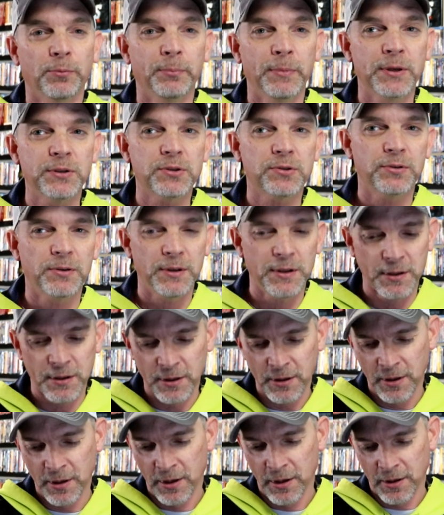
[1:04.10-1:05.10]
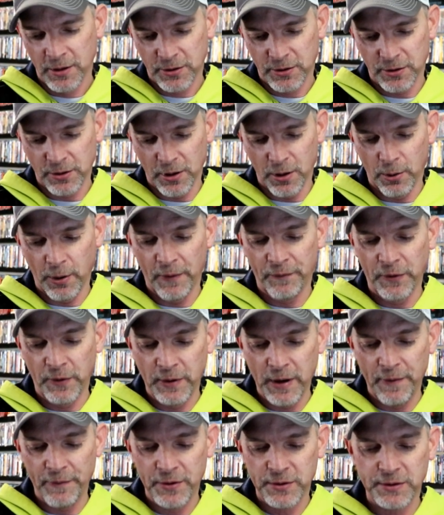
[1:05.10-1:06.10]
little mystery. So if
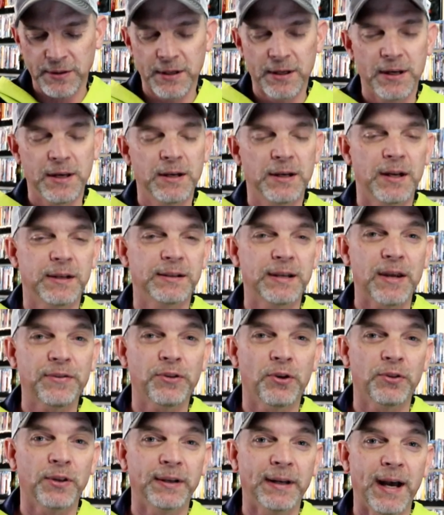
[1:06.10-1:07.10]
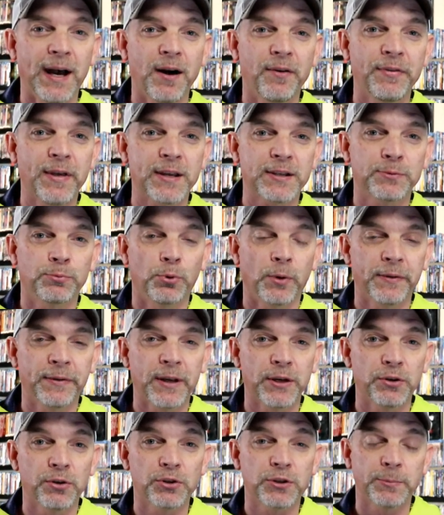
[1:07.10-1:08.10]
you've never seen Death on the Nile, that's one
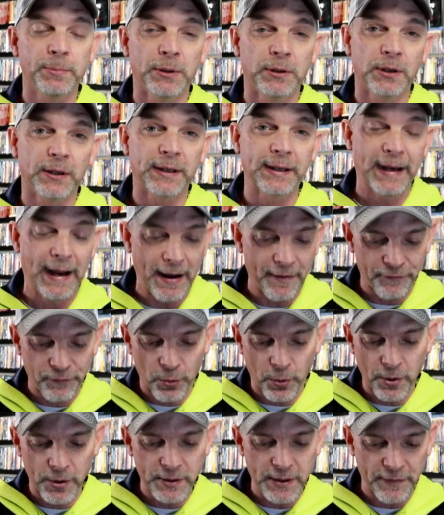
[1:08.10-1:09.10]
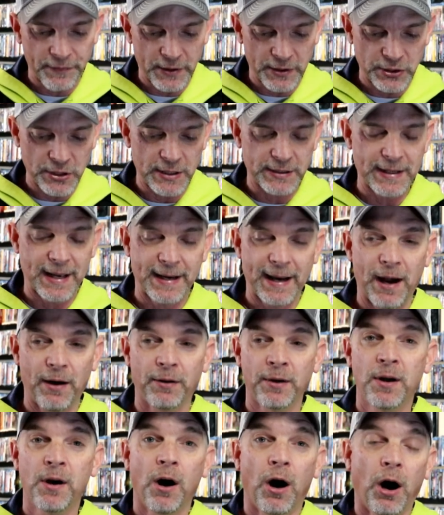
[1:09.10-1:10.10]
that you should be looking out for. Definitely check that
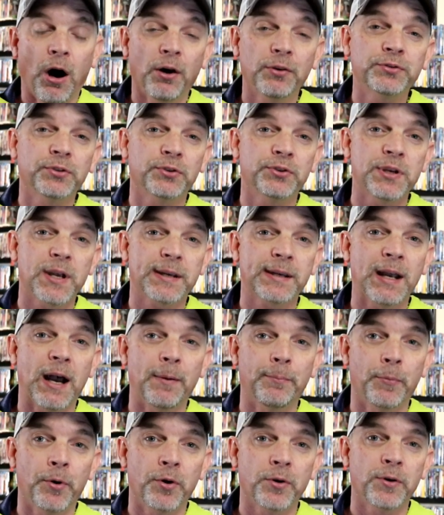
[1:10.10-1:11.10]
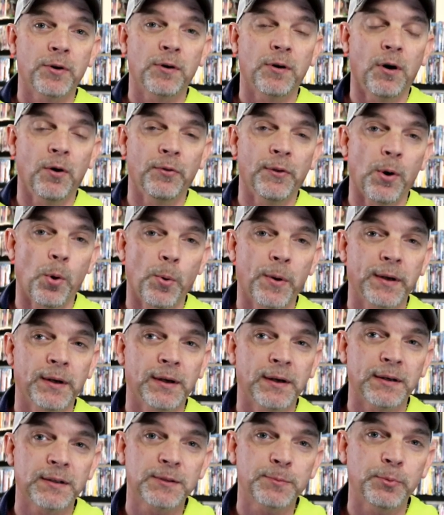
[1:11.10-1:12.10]
out. Also check out Murder on the
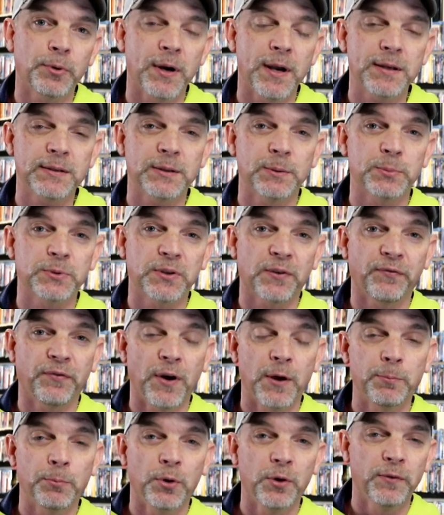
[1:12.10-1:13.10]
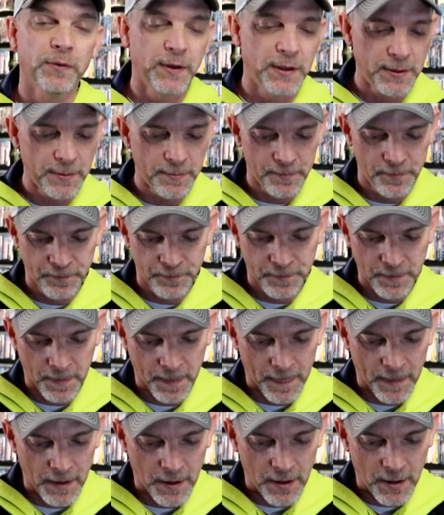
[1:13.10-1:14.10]
Orient Express. It was a fun movie.
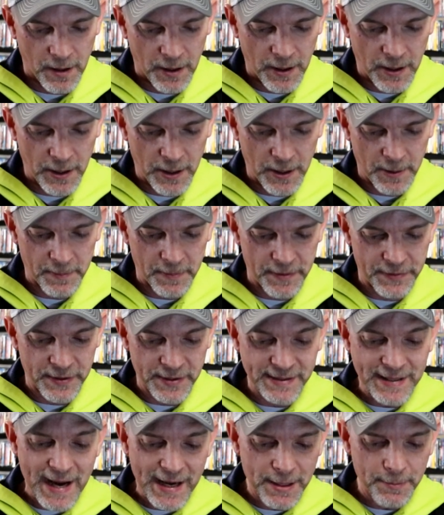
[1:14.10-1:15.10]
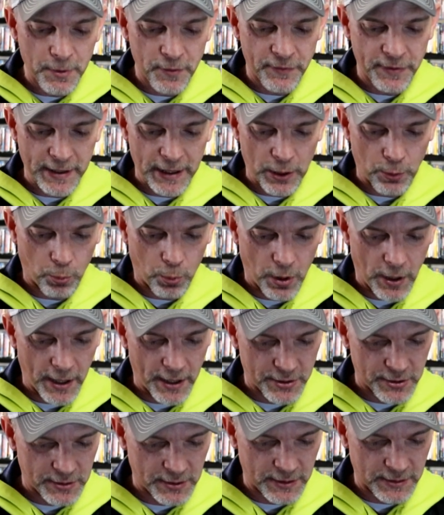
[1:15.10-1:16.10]
Um, the second movie that I
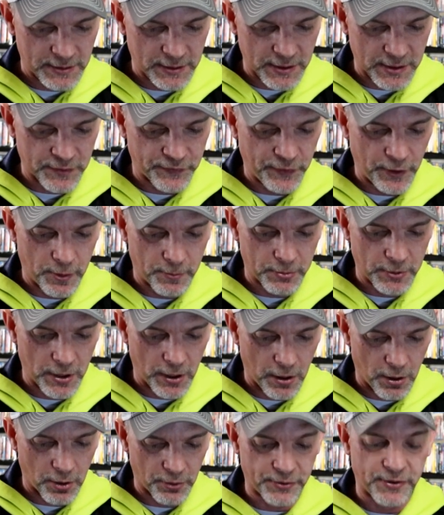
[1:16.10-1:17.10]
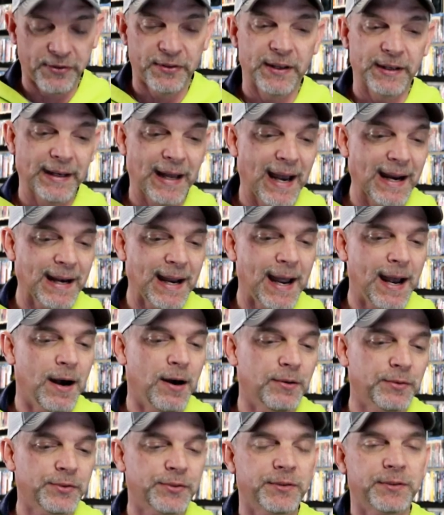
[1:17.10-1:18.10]
watched is this film called The Night
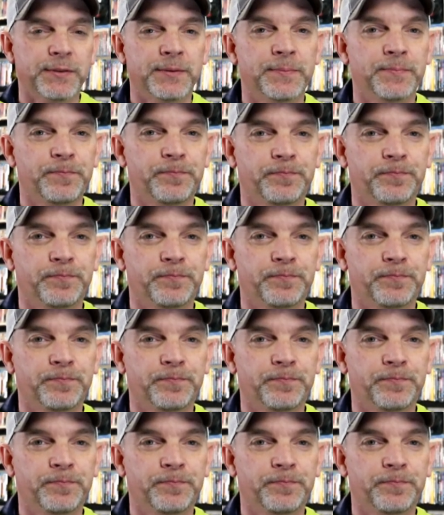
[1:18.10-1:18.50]
House,